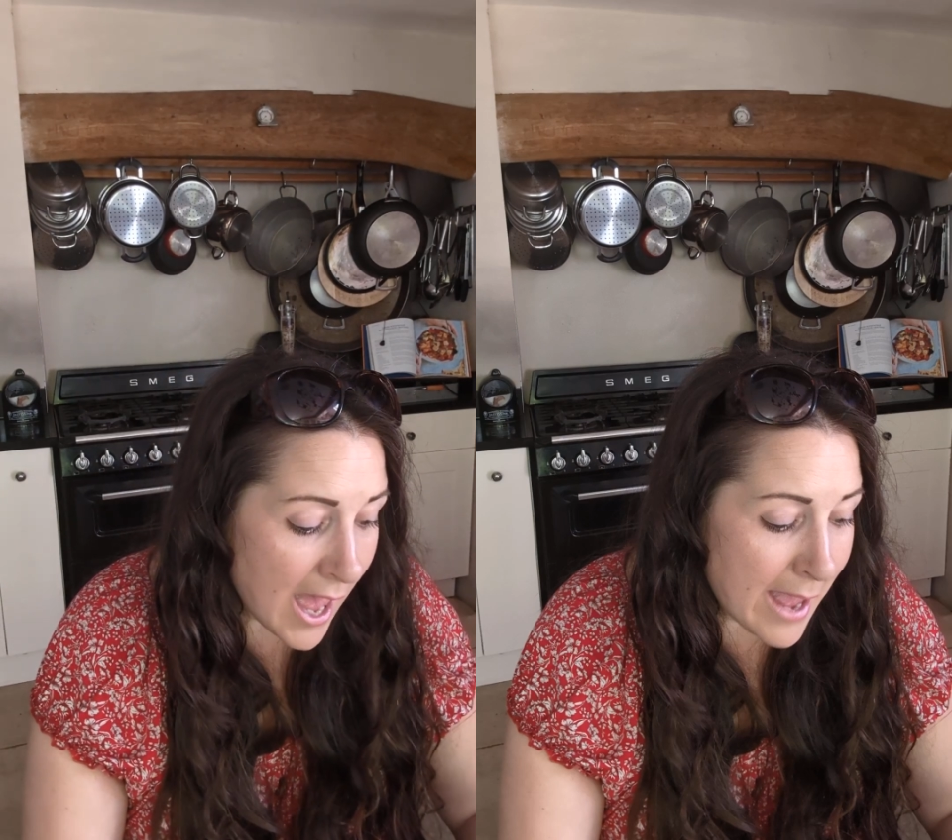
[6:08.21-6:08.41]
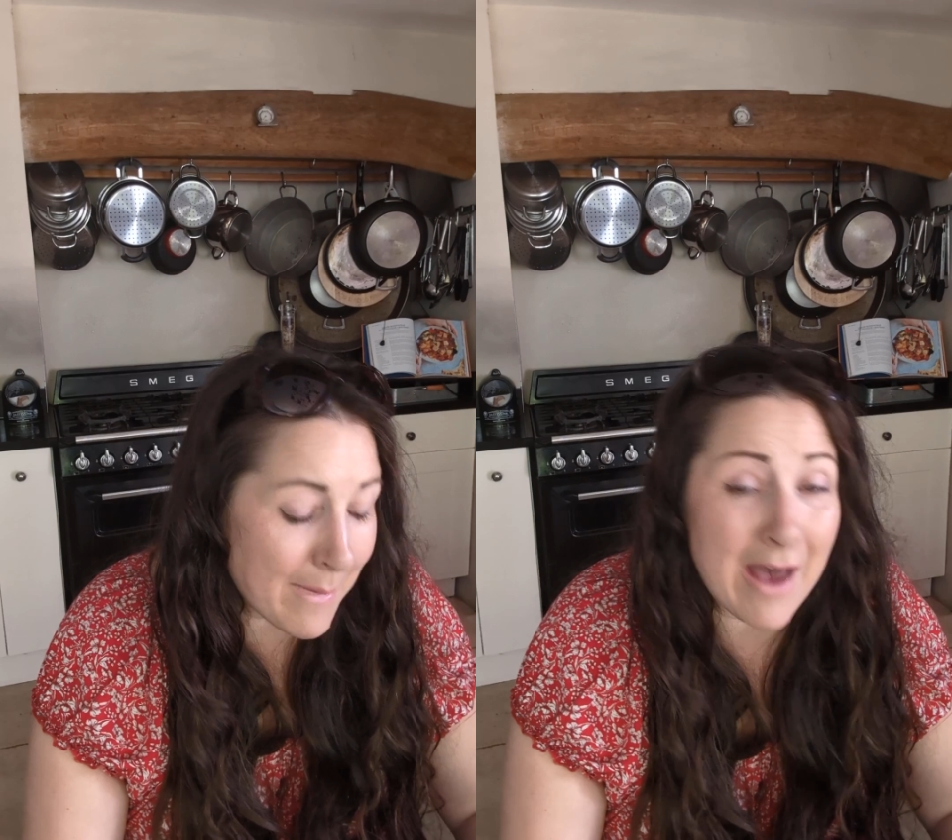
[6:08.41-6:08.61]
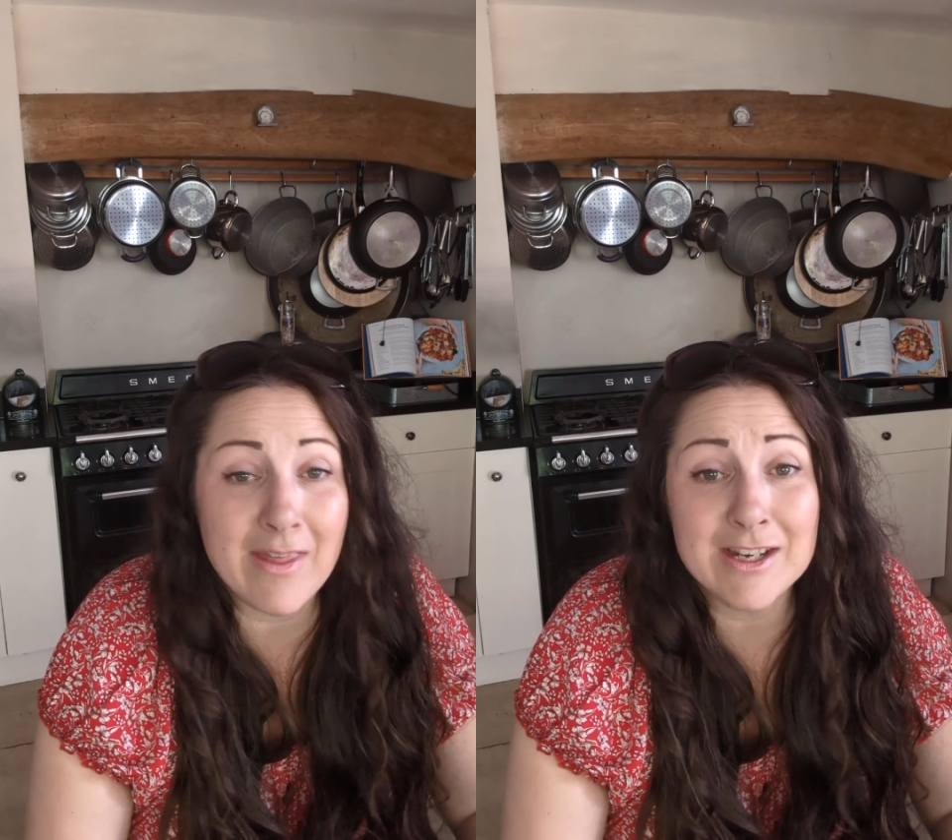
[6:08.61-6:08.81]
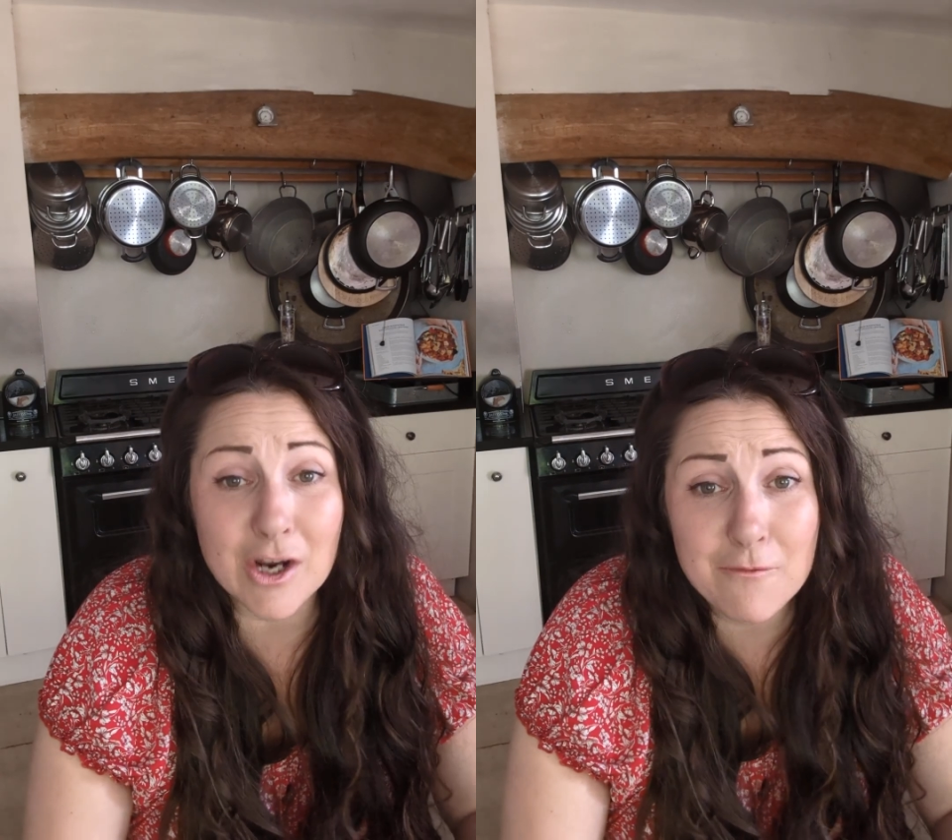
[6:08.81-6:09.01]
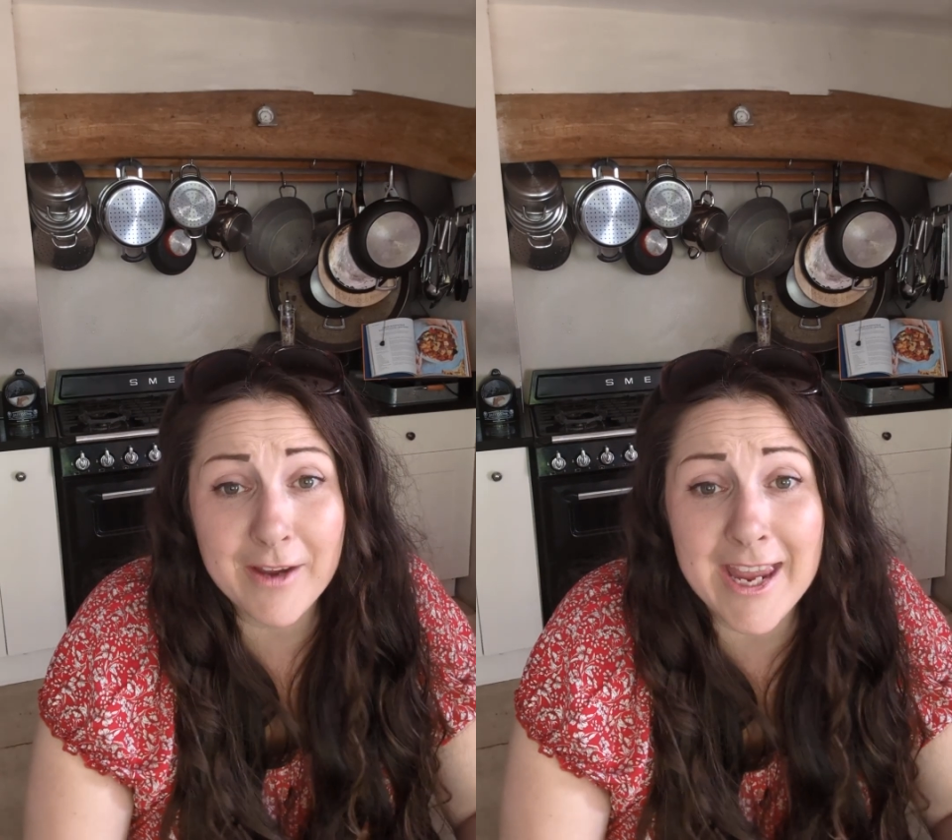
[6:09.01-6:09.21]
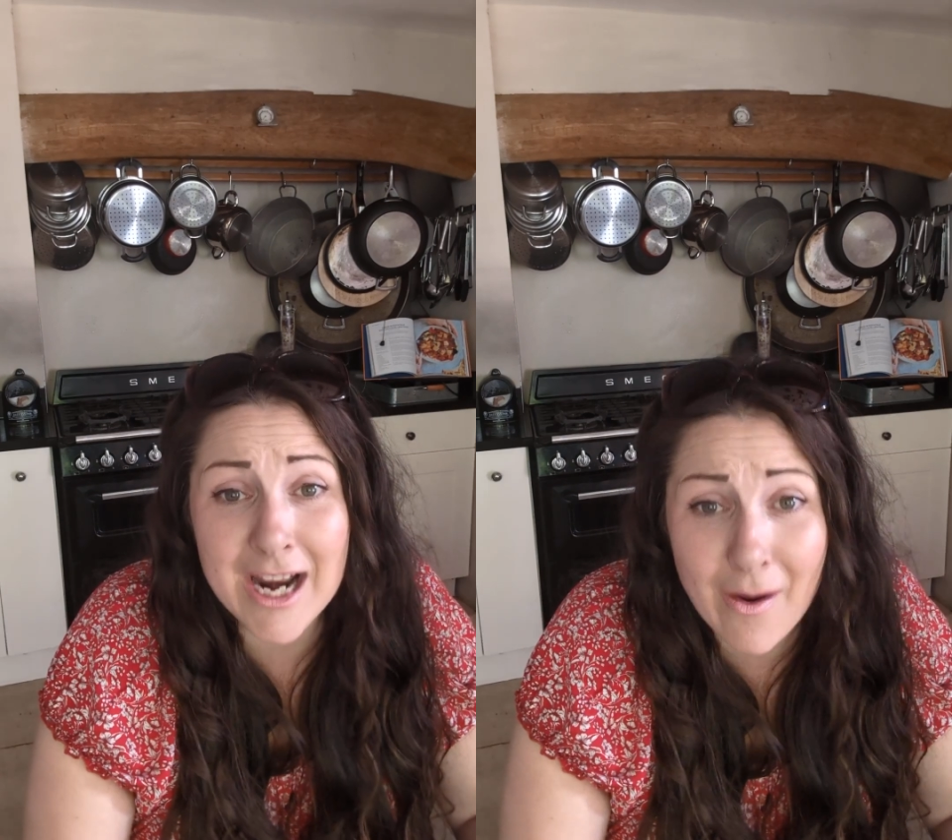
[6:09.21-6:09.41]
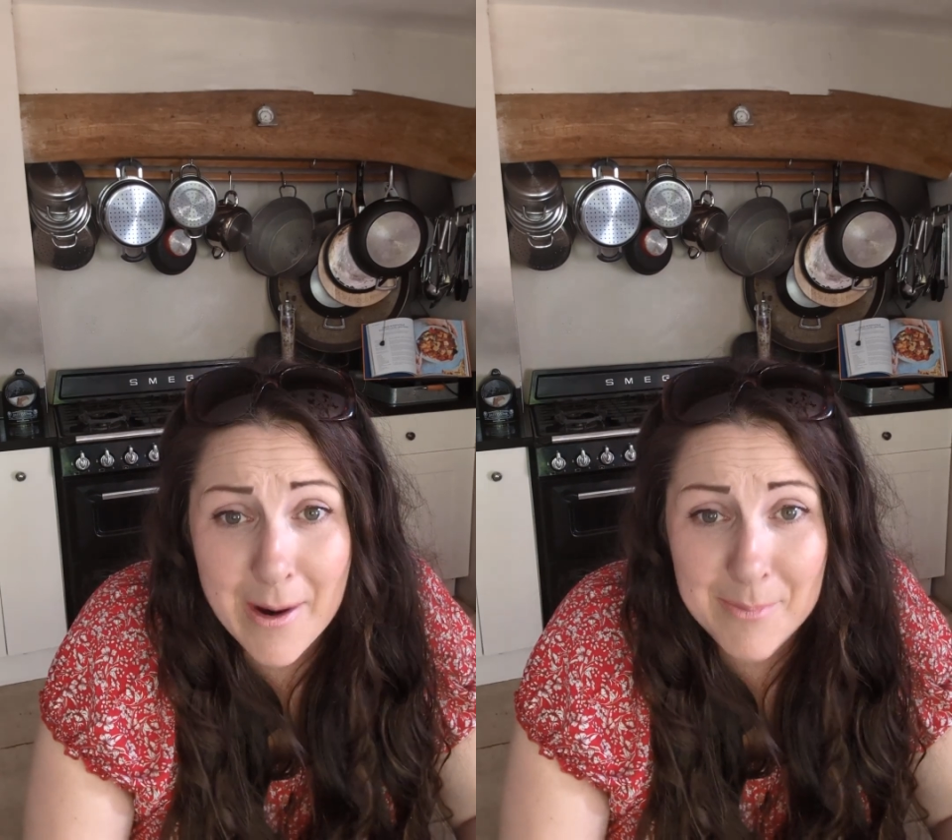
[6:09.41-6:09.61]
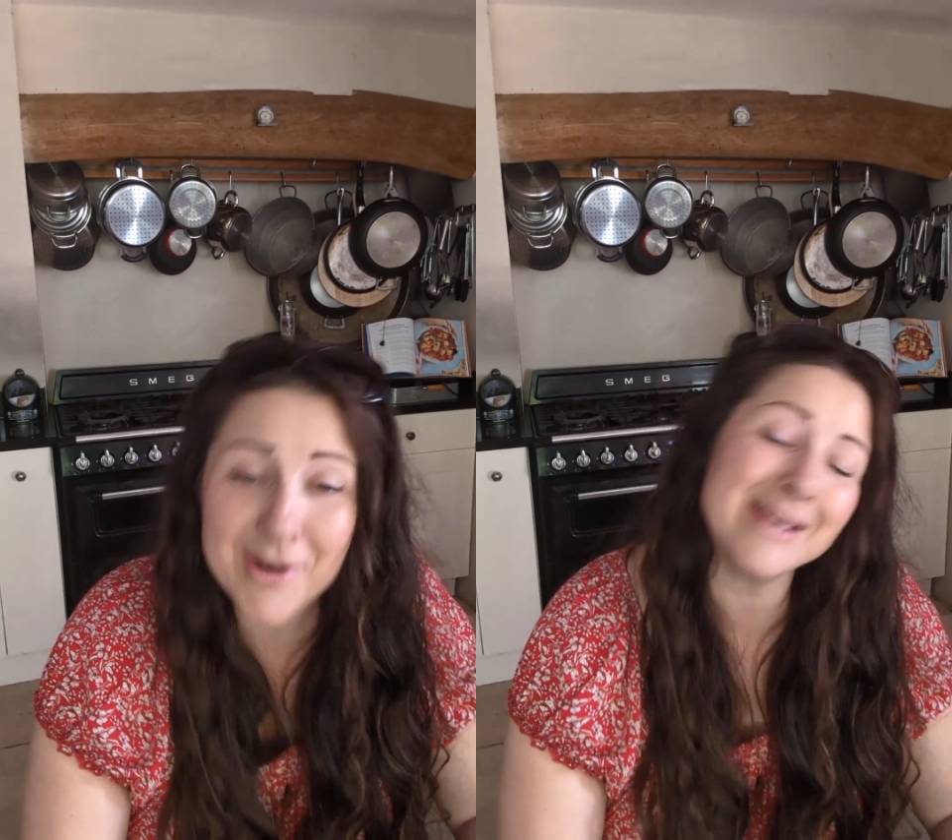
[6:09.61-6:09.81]
And then don't forget your
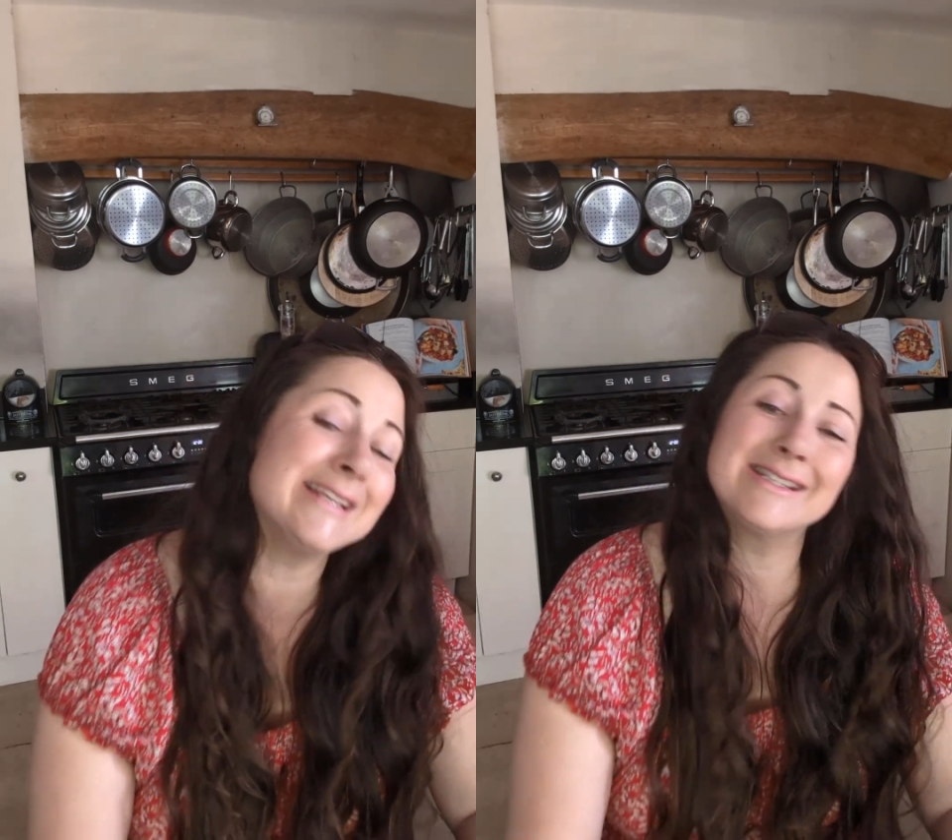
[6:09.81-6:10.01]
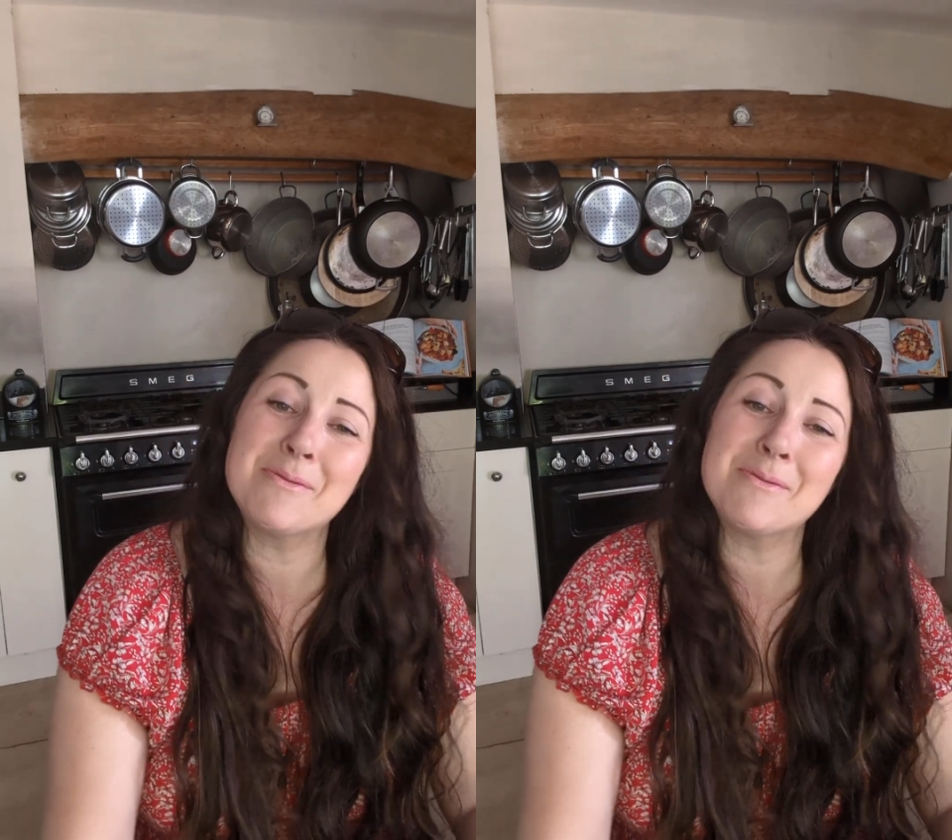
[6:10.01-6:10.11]
libraries.